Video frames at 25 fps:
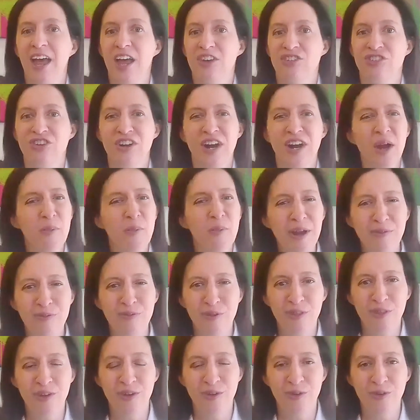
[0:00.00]
Should I wait
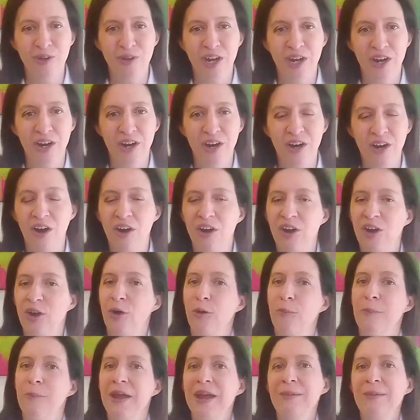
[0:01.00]
for the new year? Or
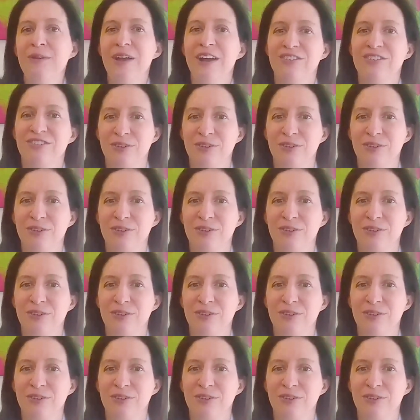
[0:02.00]
no, maybe